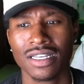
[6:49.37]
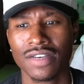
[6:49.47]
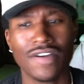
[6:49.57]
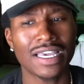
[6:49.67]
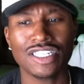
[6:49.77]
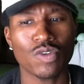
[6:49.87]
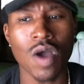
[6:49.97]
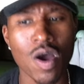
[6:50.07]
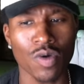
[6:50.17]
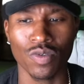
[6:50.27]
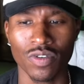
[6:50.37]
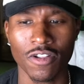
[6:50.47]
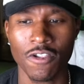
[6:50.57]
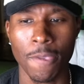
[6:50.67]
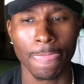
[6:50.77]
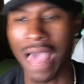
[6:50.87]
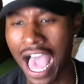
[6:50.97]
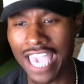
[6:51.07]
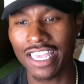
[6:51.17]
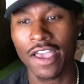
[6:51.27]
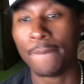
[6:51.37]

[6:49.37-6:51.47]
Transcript: Fuck is you on? All right?